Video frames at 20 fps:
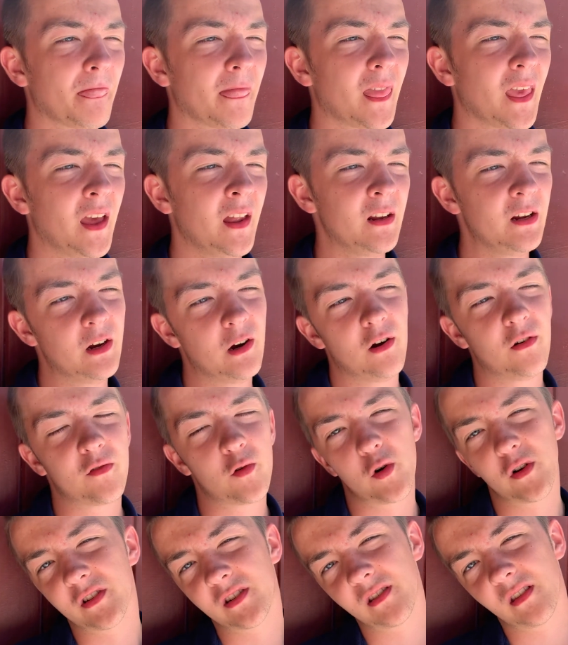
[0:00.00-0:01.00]
and of
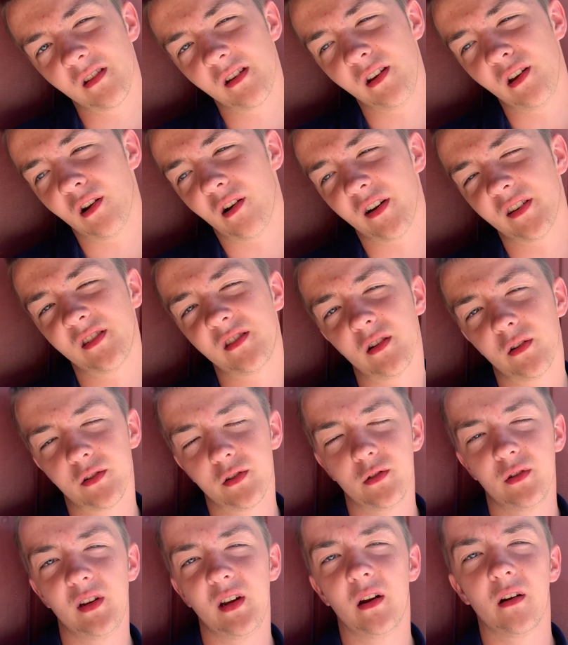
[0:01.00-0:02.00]
course, I still do
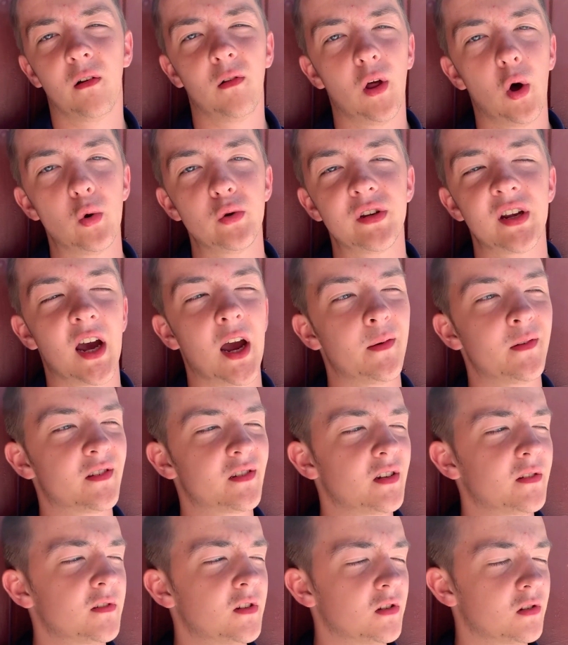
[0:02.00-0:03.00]
need alone time and
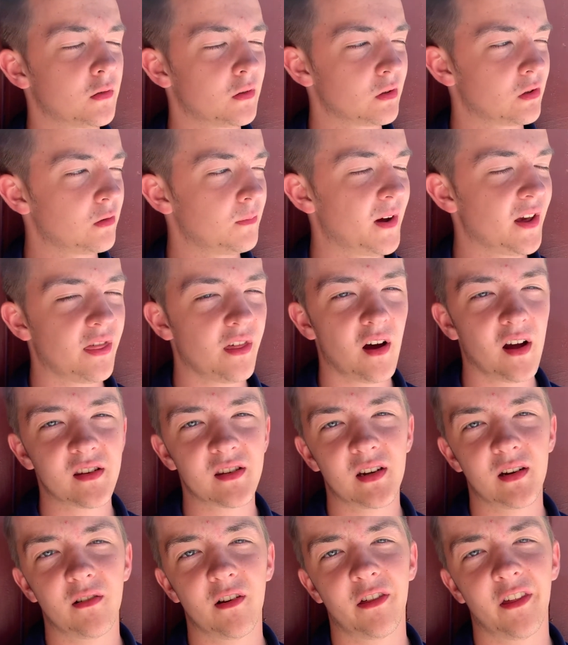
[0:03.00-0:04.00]
stuff to sort through my thoughts
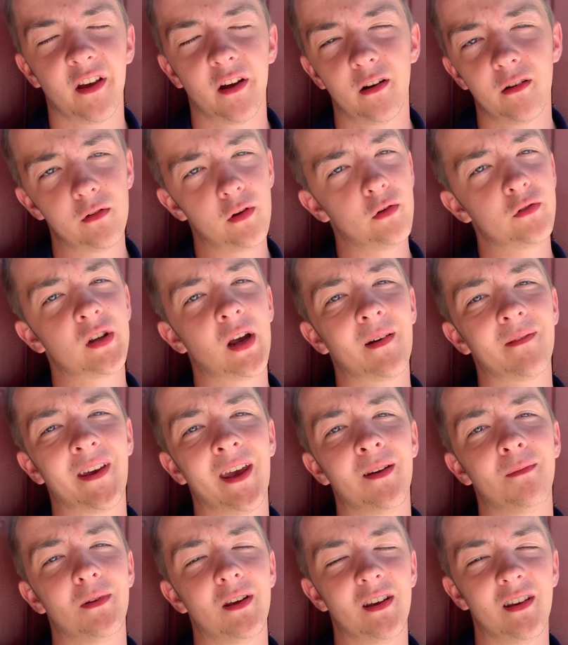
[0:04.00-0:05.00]
and everything, and alone time
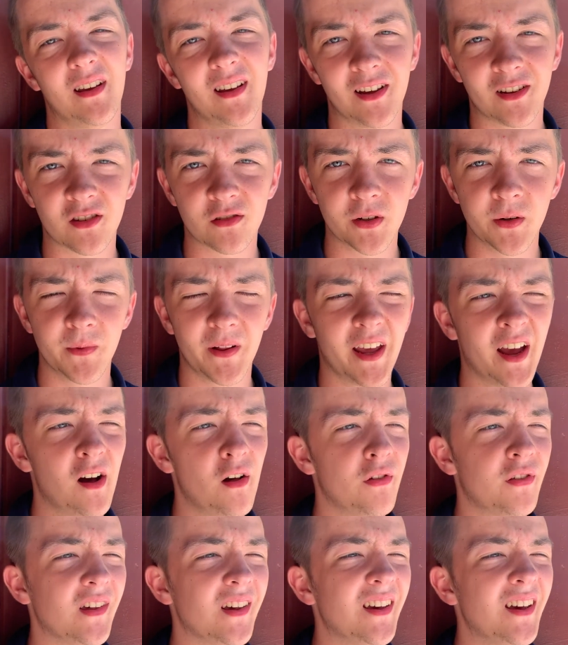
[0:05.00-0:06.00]
can be extremely
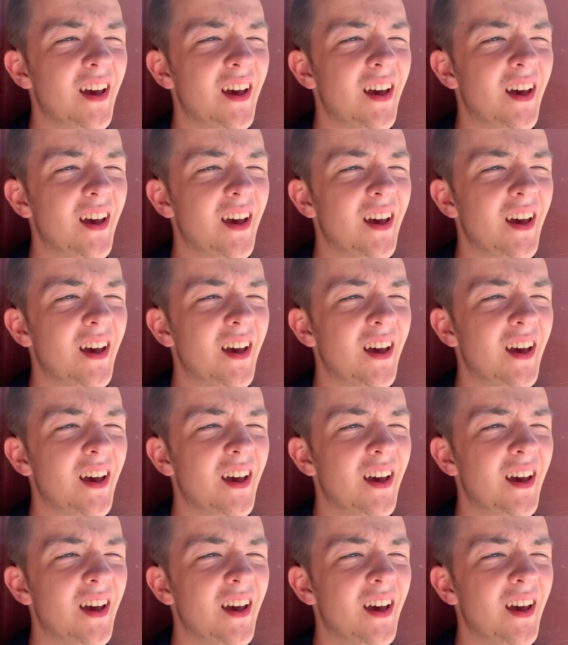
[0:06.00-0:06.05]
healthy.